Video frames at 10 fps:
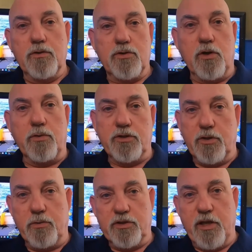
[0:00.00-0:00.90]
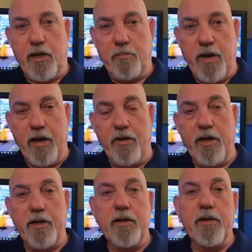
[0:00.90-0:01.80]
so and so is getting
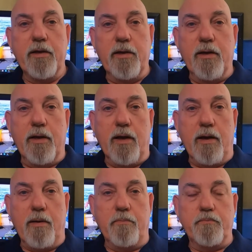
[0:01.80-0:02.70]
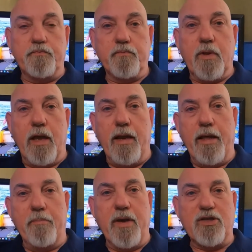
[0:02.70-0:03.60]
married, um, and
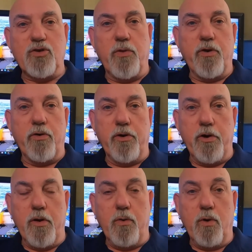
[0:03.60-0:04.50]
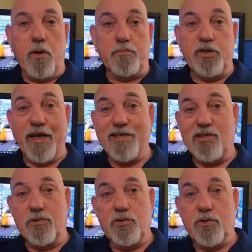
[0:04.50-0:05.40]
then make sure there are no
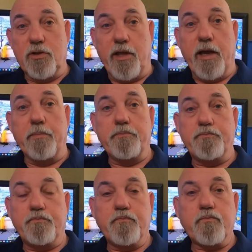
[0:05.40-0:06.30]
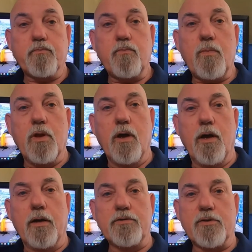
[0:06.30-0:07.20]
objections to that.
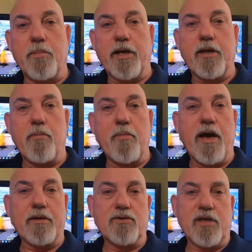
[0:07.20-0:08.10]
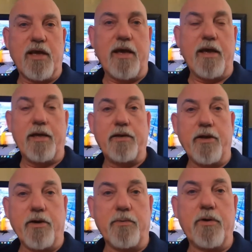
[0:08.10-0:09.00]
Uh, somebody coming back and say, hey,
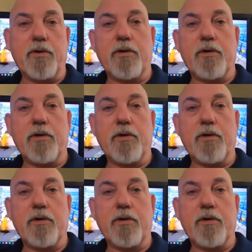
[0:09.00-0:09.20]
you know,